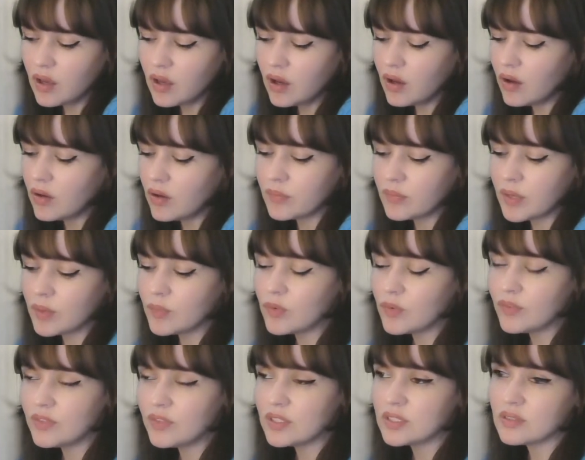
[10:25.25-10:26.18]
oh, my movie
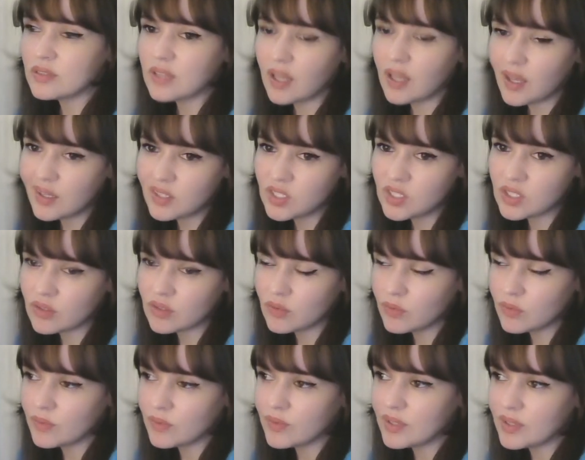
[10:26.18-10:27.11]
is only action,
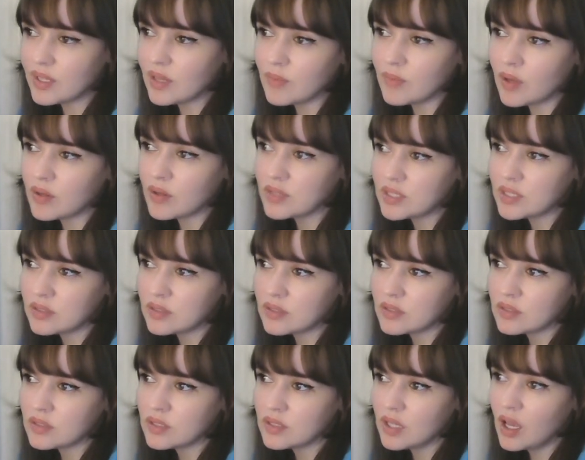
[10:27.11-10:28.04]
nobody will give me Oscar.
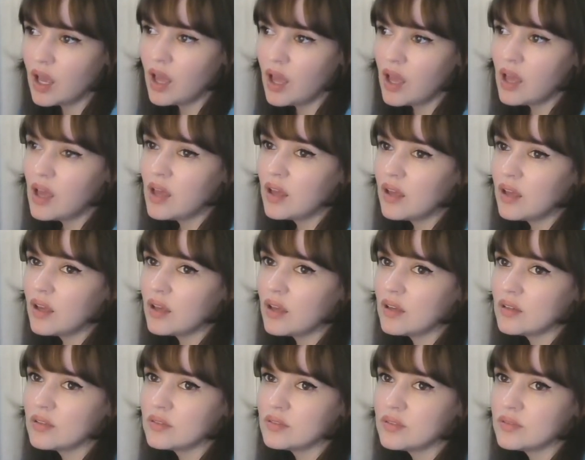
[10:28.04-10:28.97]

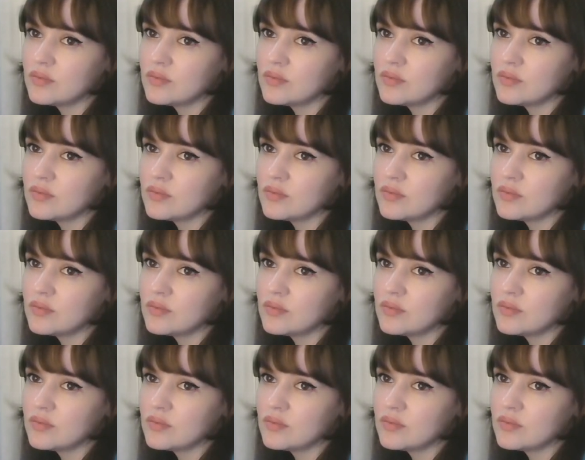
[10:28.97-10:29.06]
And